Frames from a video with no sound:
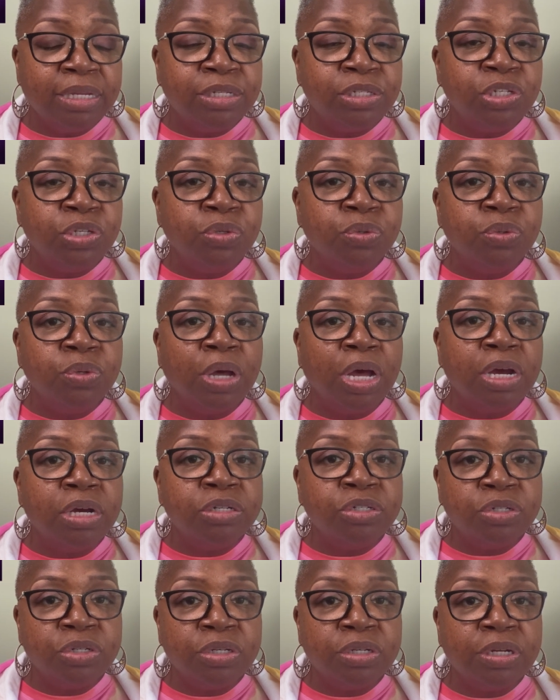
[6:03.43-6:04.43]
to
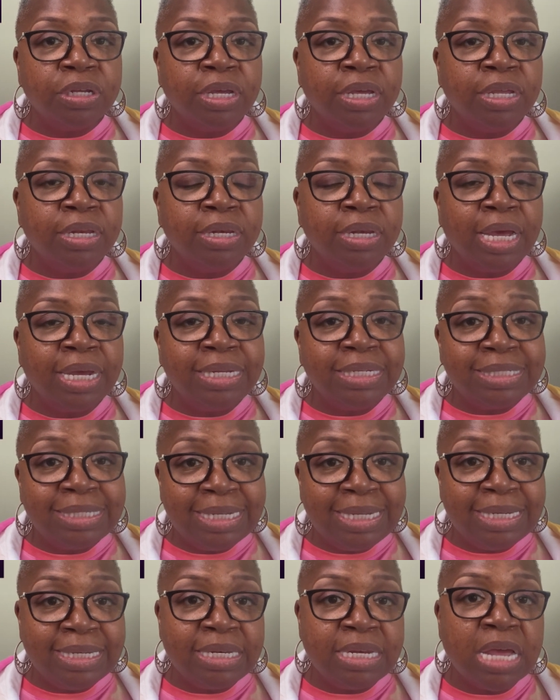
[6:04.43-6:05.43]

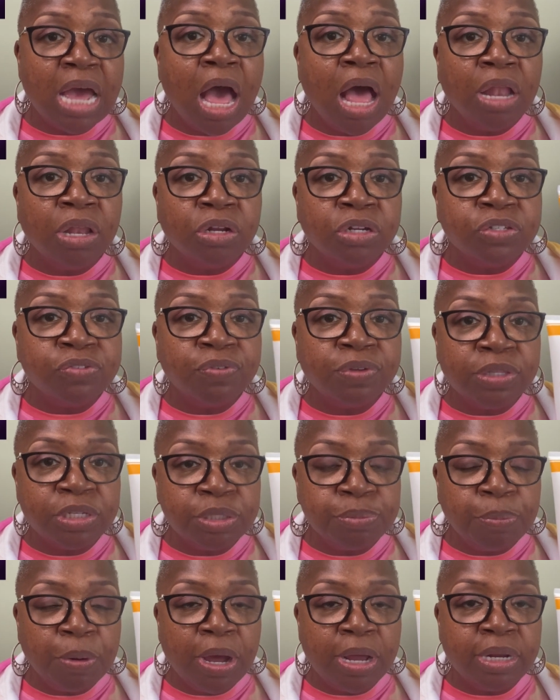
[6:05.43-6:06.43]
$119 for this
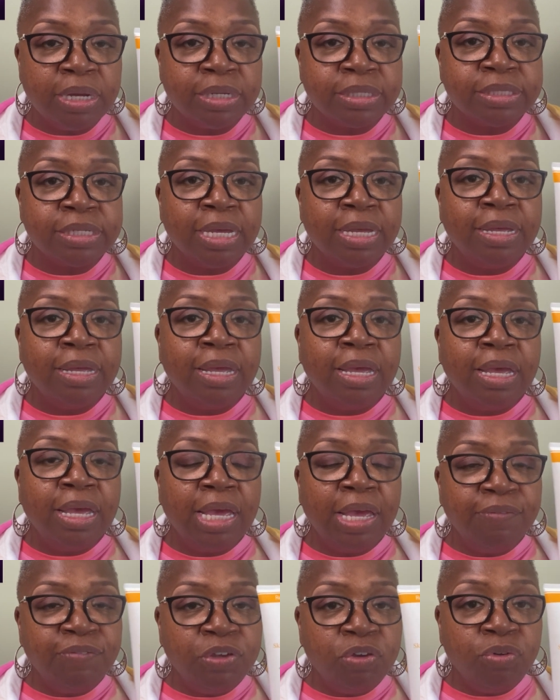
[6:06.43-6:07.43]
product
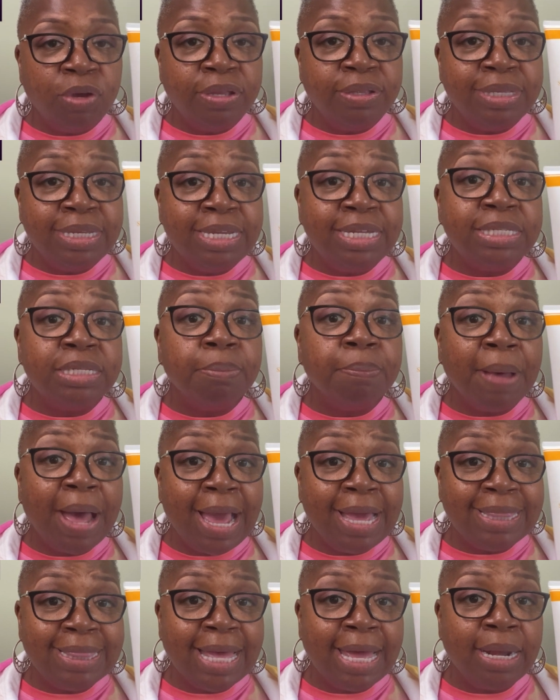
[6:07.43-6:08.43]
if you need to
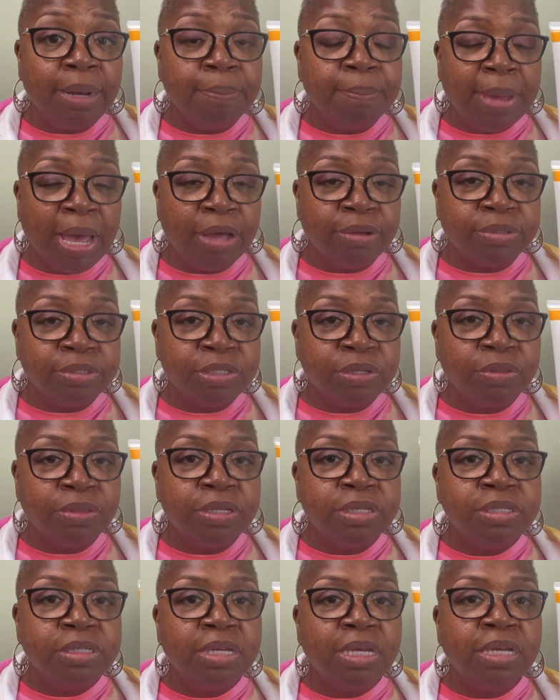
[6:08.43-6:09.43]
buy that amount. So
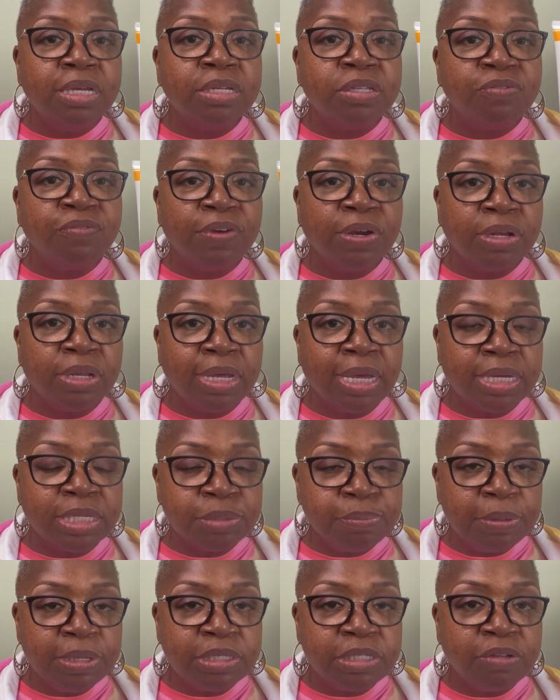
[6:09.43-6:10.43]
this is fairly
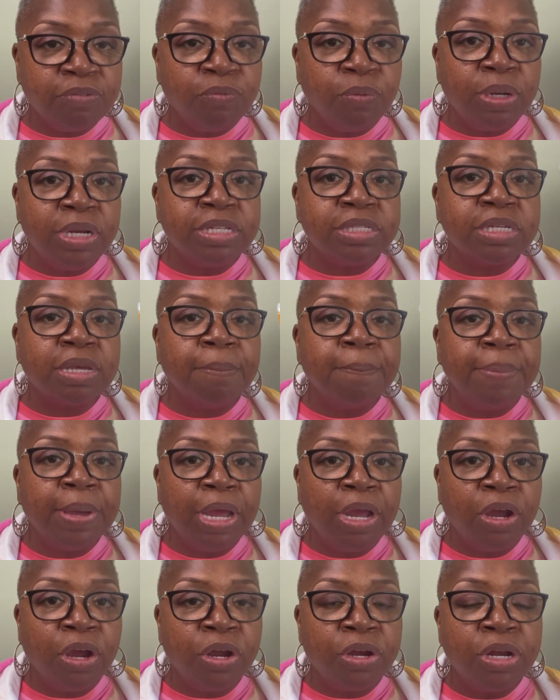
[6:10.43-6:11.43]
expensive when it's
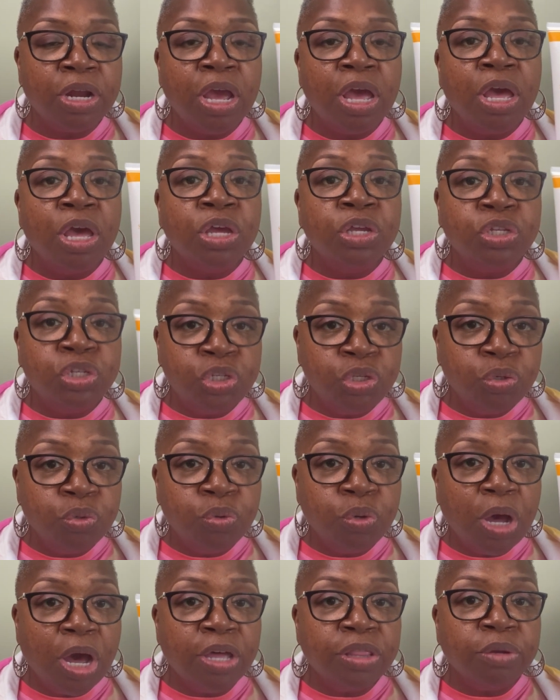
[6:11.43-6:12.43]
compared
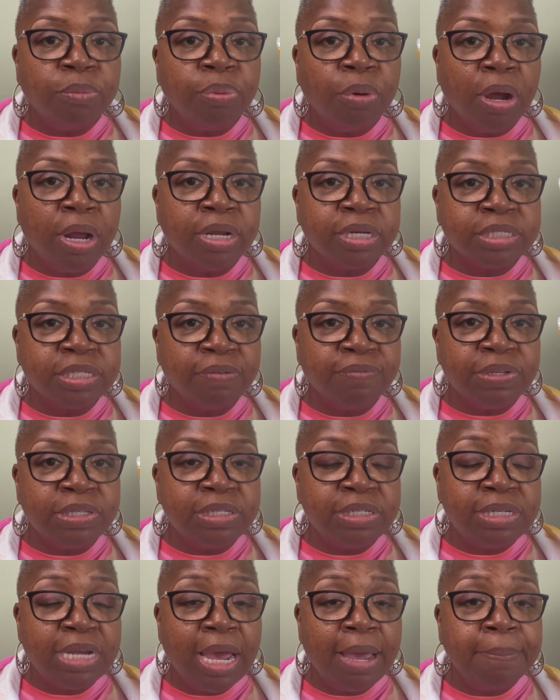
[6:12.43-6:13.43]
to other products of its
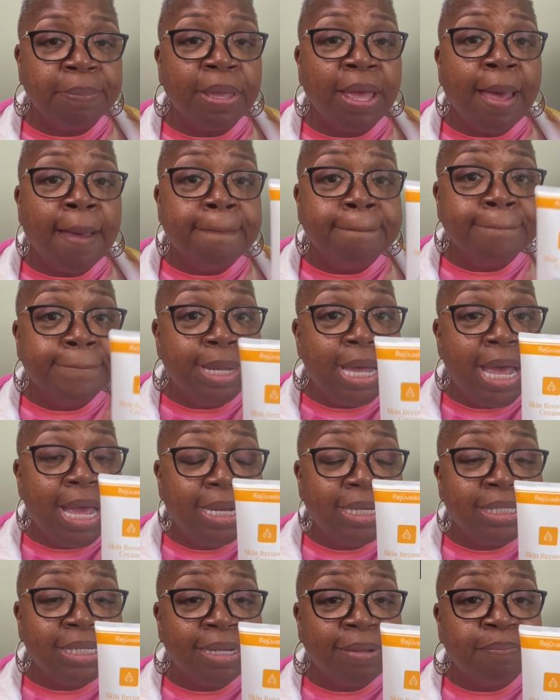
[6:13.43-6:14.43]
type,
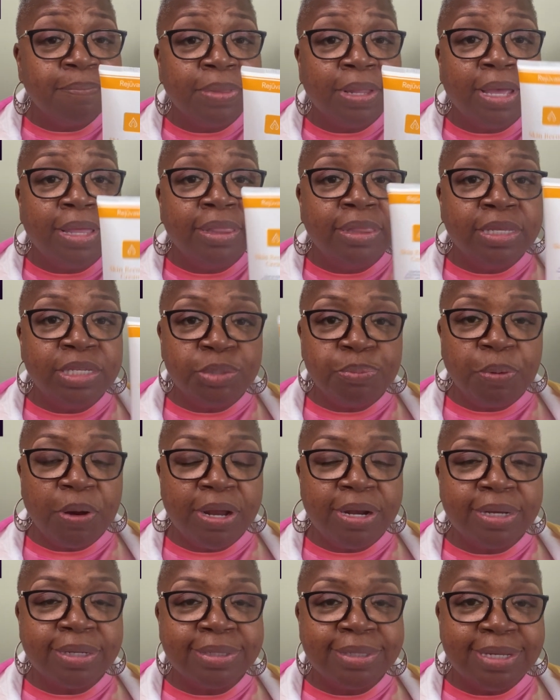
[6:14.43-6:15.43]
but this
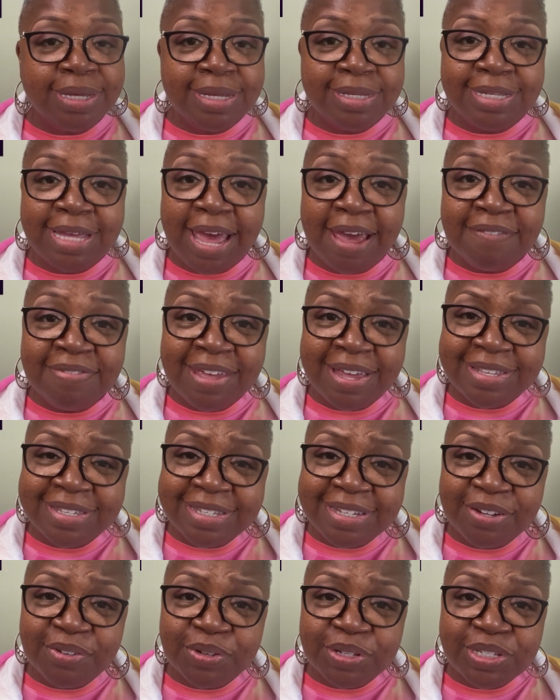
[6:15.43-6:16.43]
product does have that
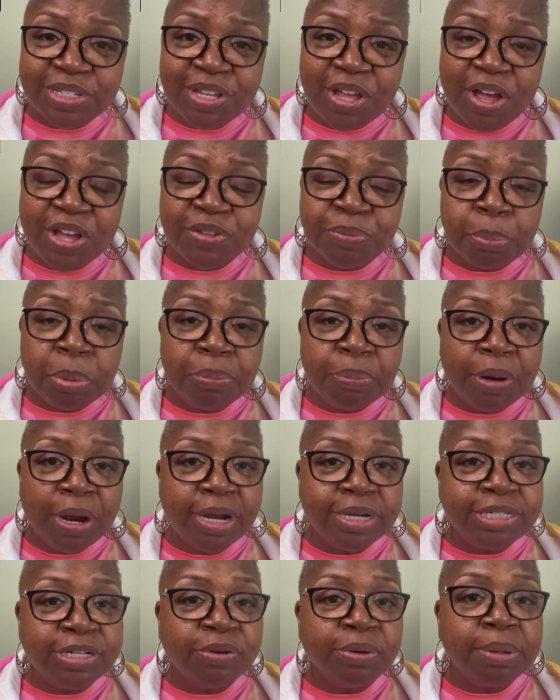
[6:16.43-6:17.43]
secret sauce
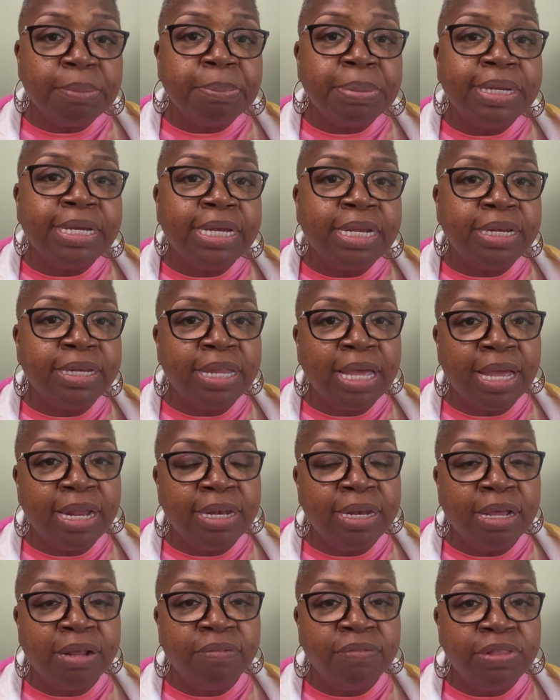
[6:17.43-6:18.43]
proprietary blend that
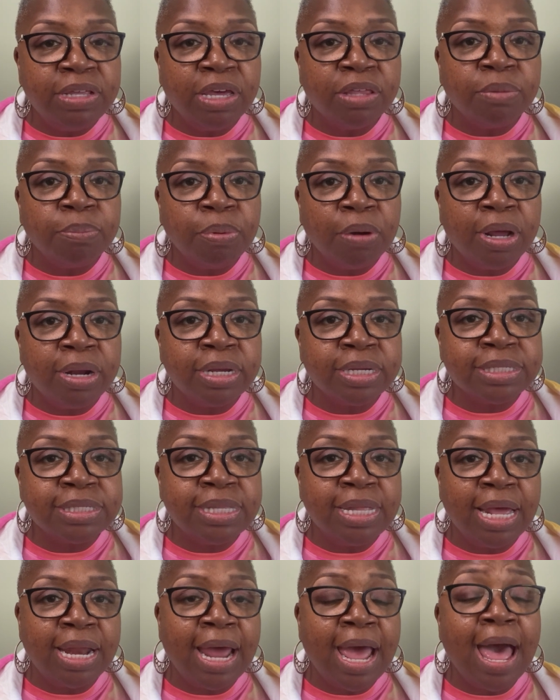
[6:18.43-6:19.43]
none of the other products
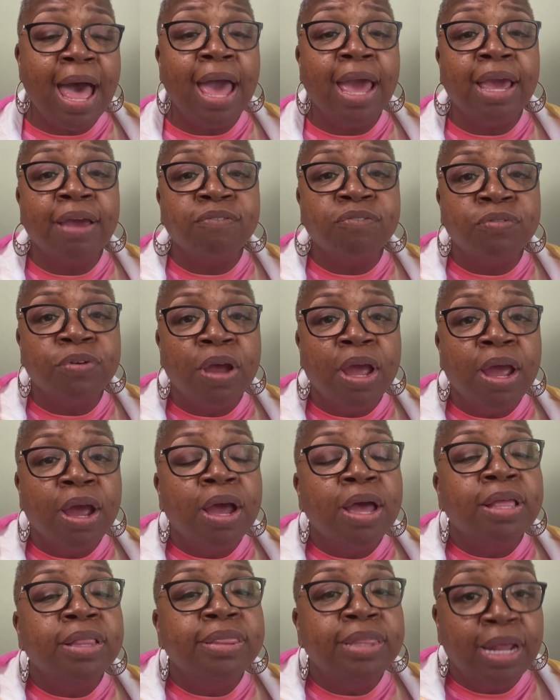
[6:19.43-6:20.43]
that I've
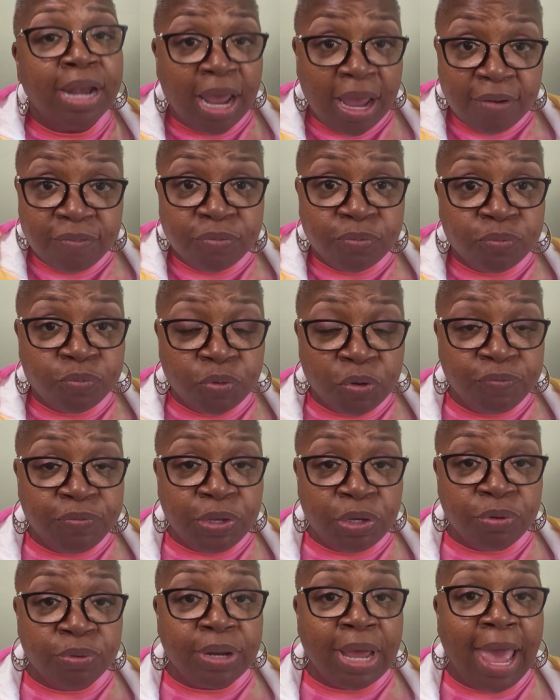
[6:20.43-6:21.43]

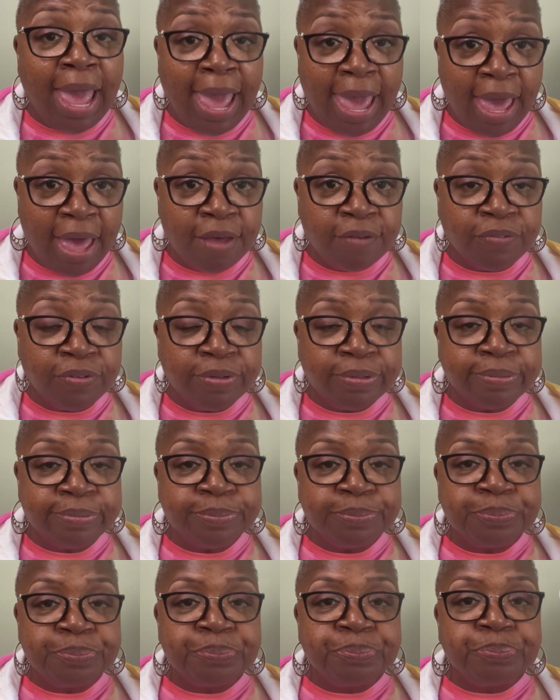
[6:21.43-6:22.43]
reviewed have.
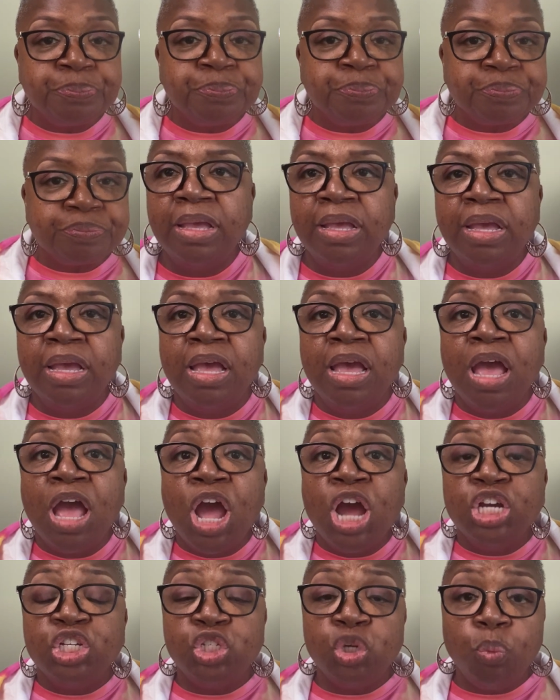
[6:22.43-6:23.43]

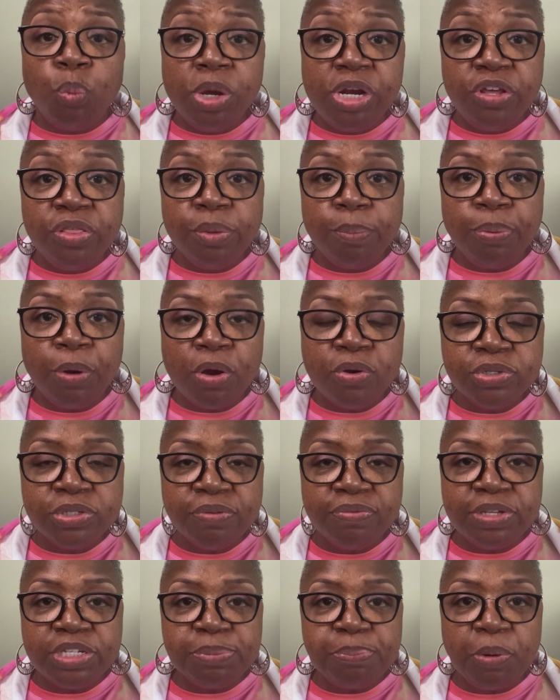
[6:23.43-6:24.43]
So what are the pros
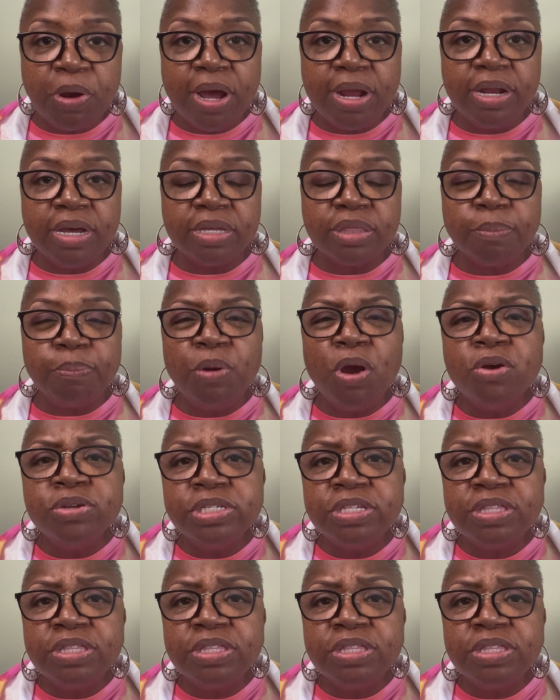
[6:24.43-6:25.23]
of this product? The pros